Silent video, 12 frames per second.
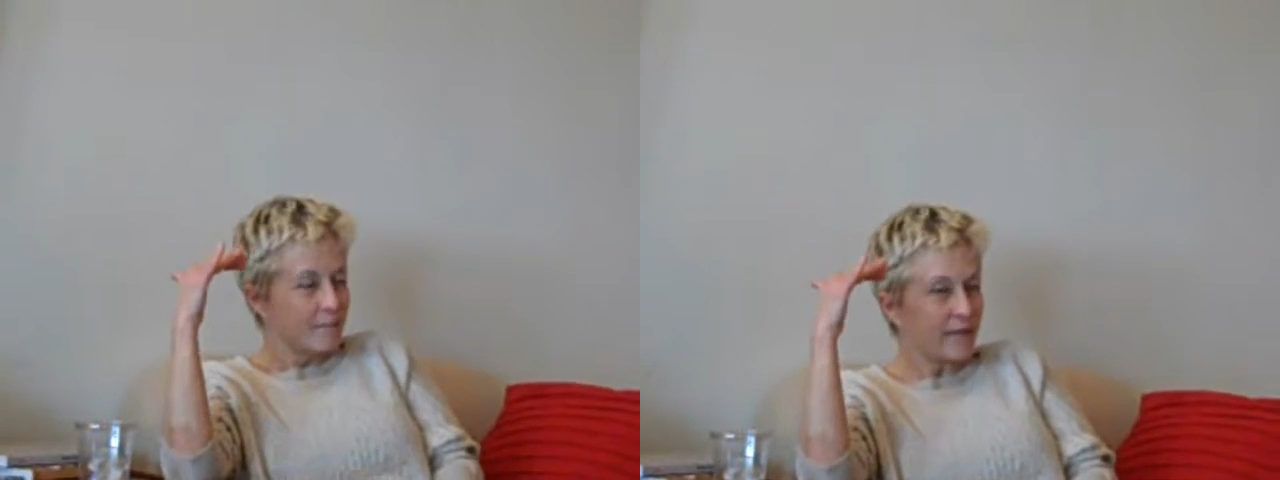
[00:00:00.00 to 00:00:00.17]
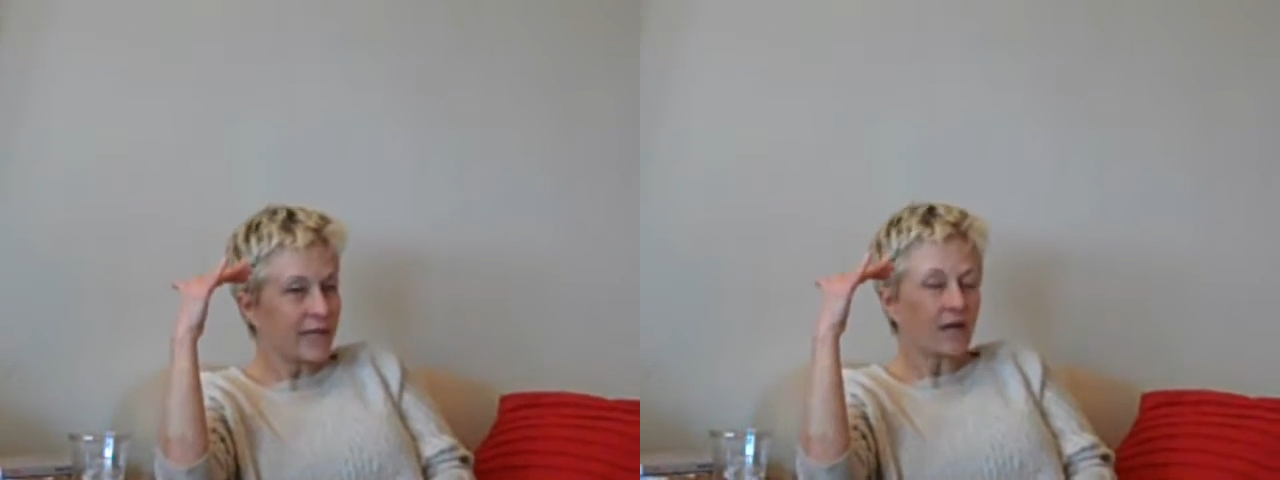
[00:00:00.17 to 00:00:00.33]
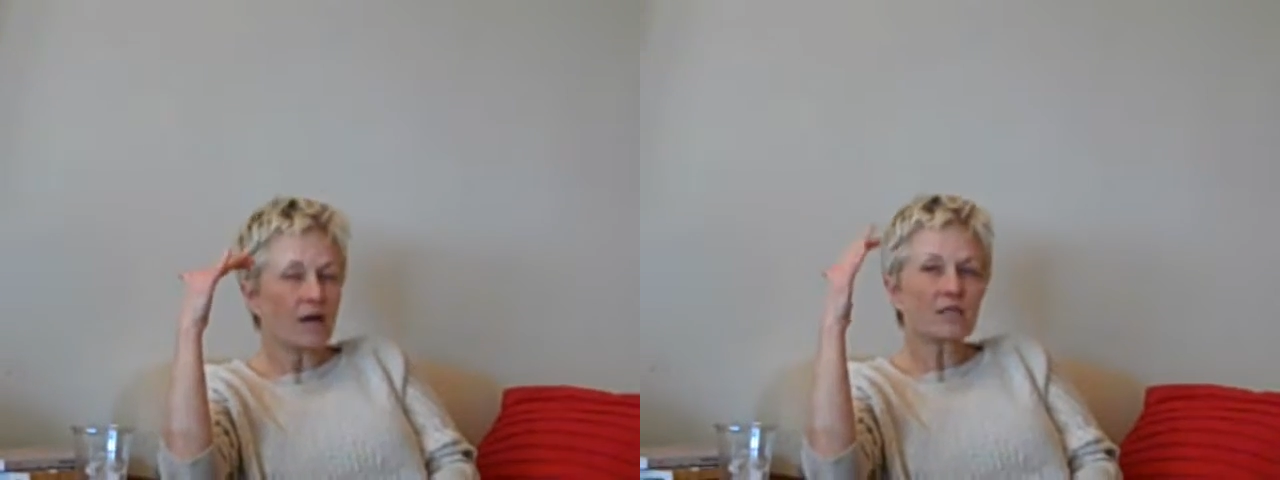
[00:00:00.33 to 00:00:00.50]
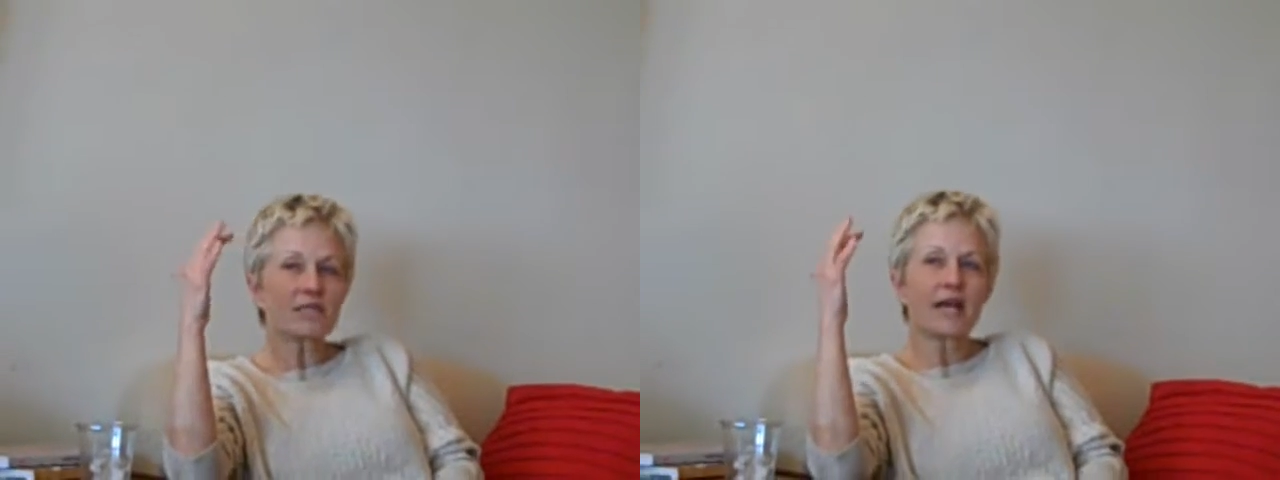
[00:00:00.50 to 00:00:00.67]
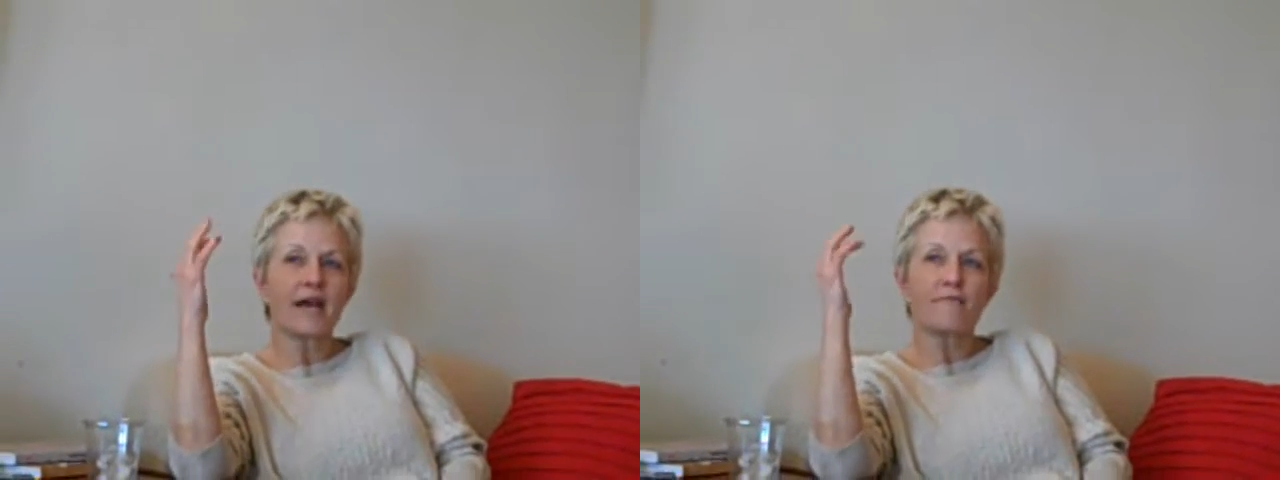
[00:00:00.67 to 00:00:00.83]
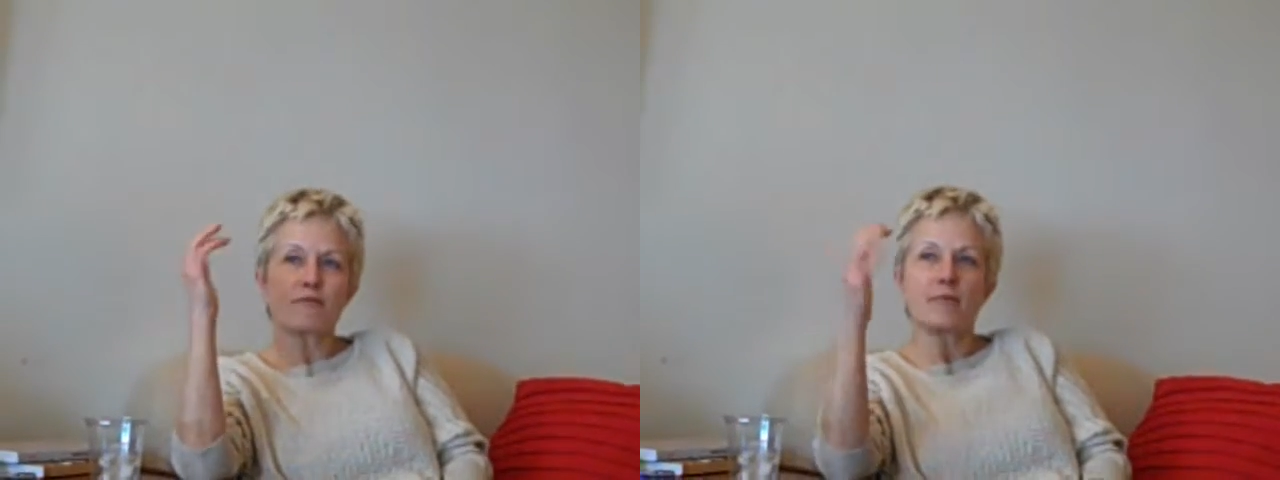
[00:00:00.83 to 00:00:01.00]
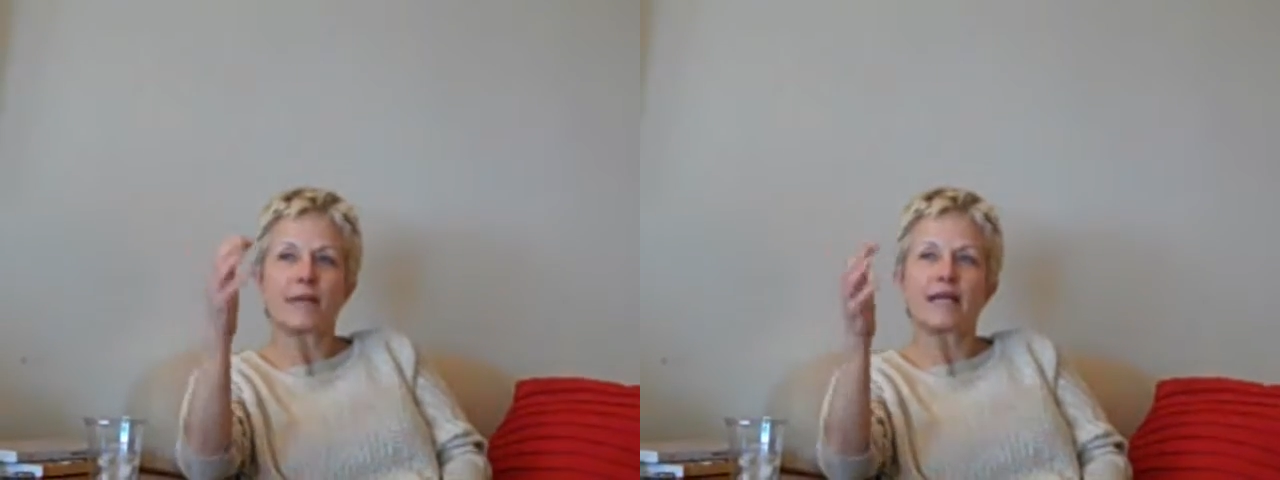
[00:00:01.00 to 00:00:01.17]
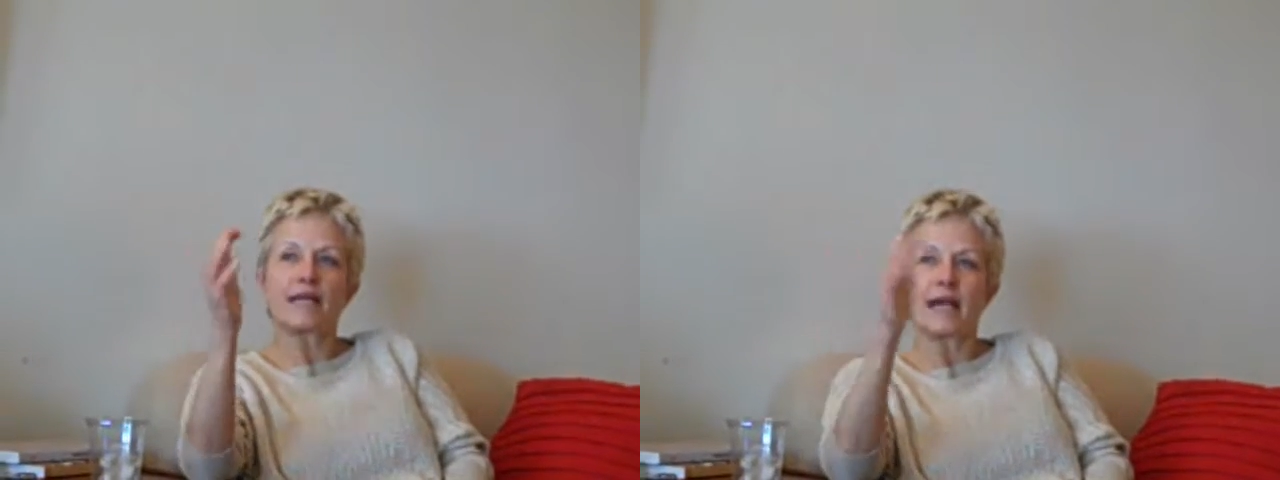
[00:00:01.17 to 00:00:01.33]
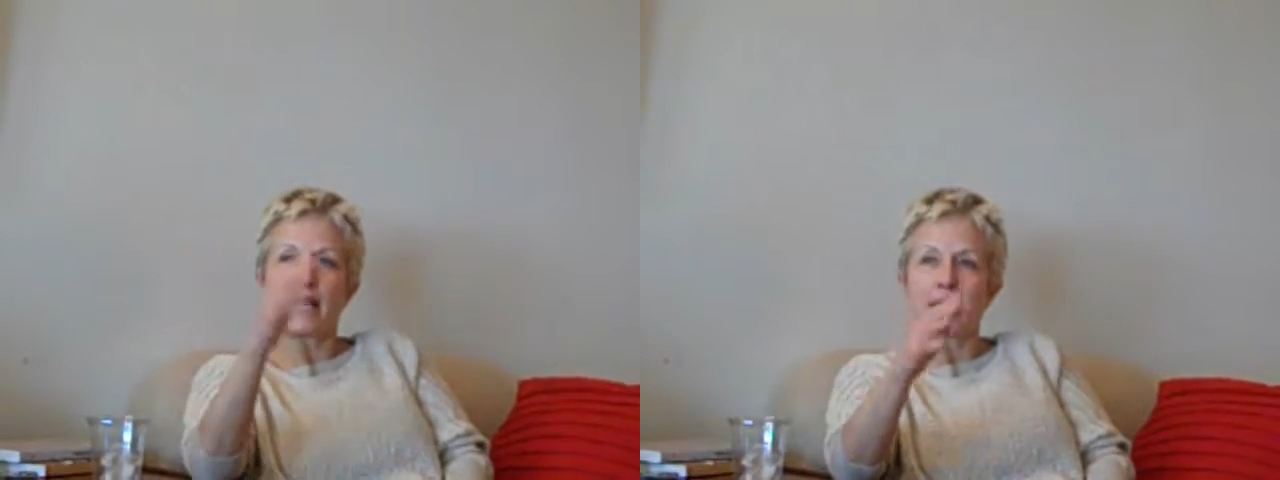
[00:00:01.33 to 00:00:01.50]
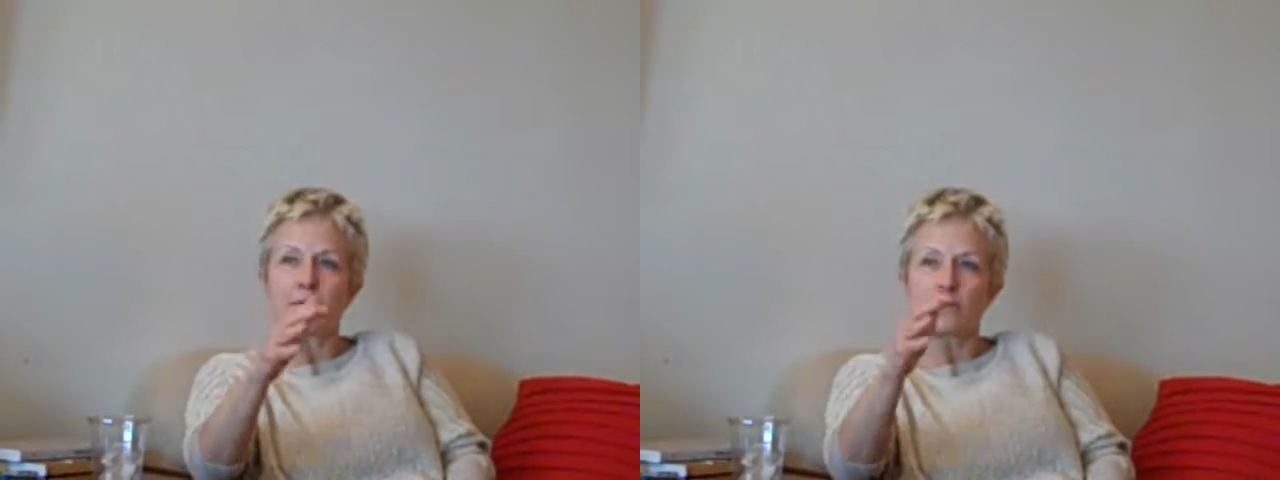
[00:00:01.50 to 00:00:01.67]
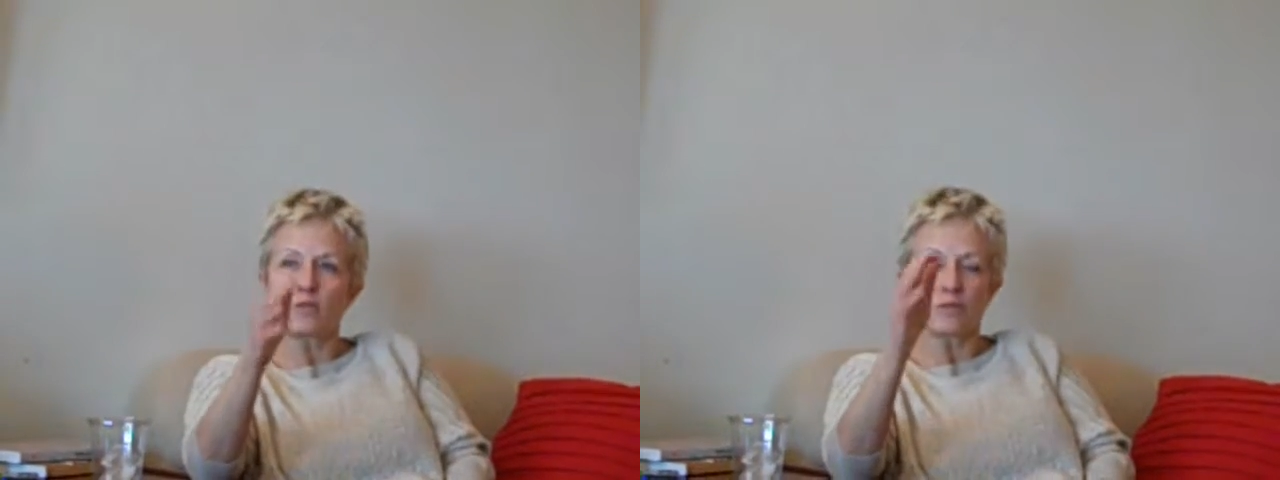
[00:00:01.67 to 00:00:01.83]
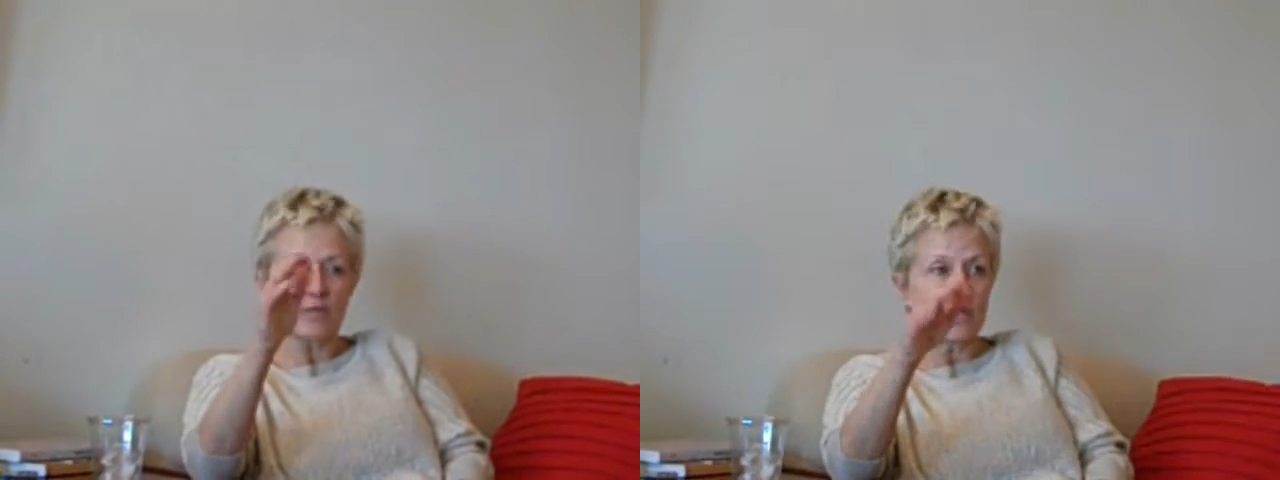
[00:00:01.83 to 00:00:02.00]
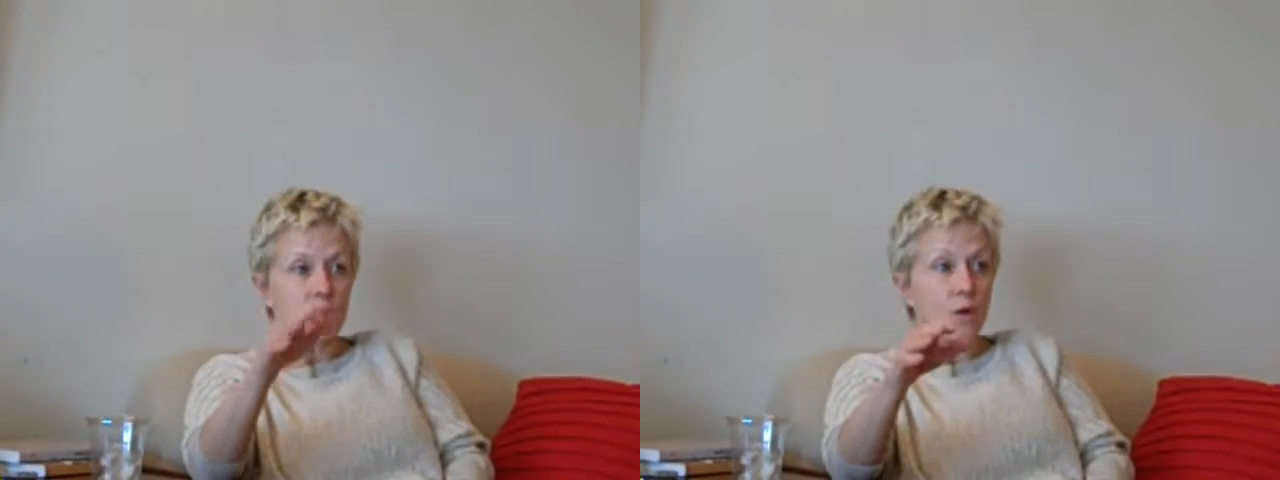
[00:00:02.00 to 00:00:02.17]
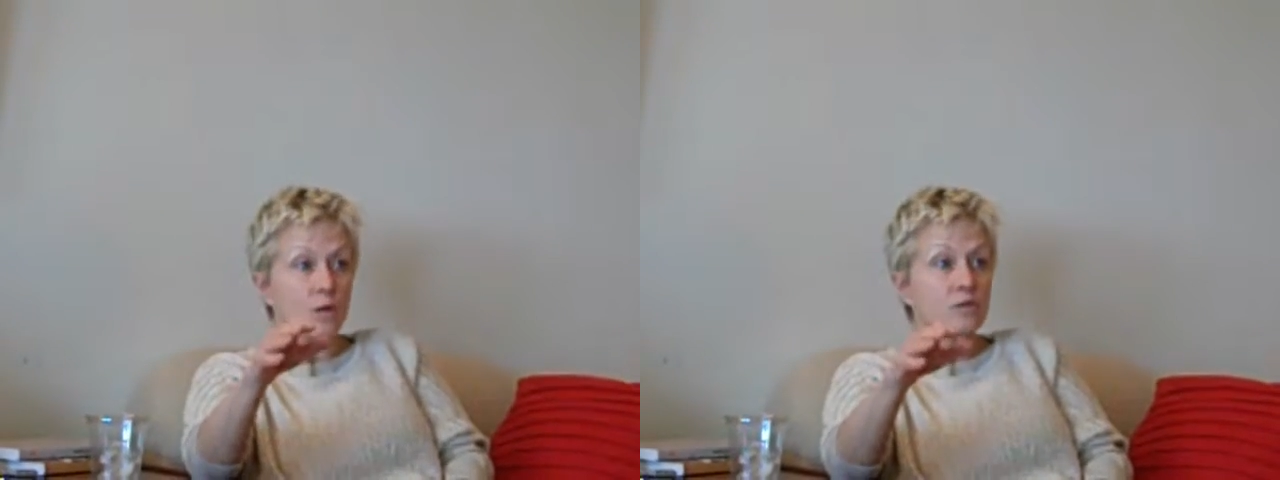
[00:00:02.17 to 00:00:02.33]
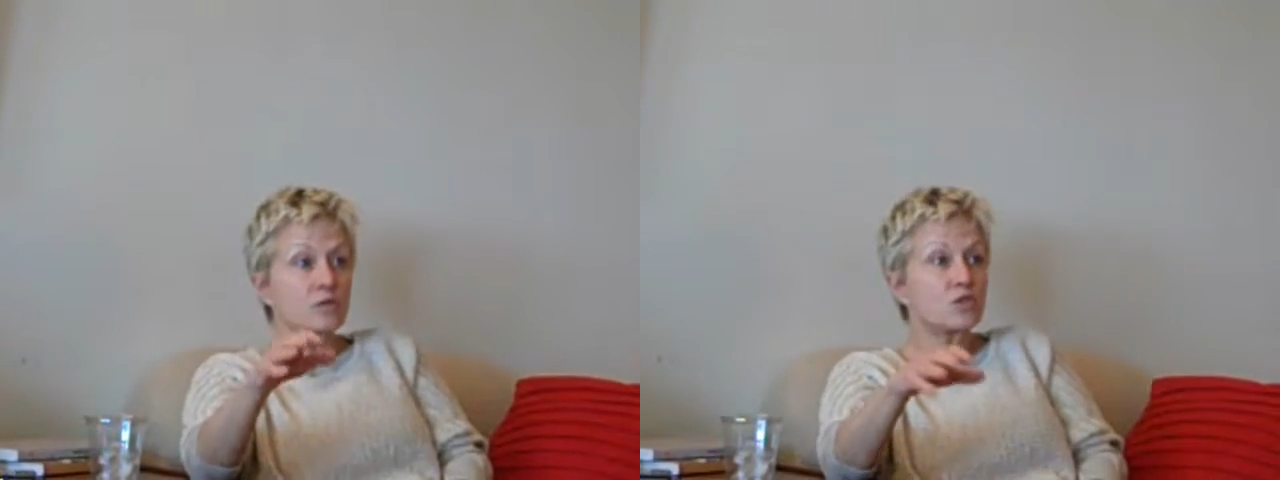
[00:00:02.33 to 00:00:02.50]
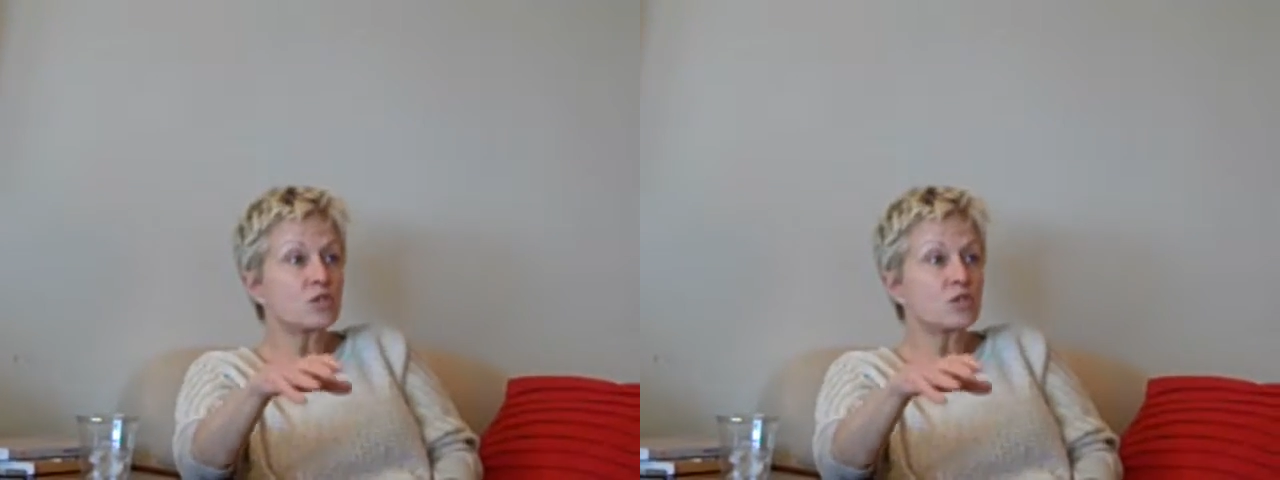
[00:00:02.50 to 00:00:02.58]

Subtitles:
Because everybody came to Sderot